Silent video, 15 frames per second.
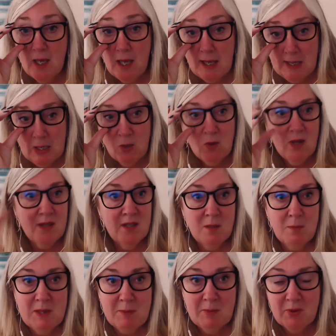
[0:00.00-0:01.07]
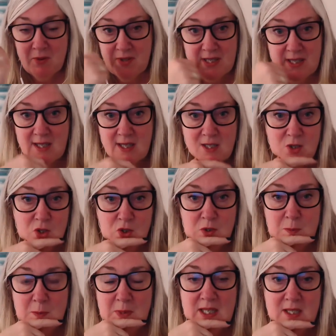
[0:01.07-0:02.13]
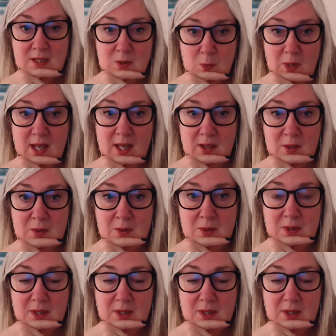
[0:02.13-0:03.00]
and who other people think I should be as well.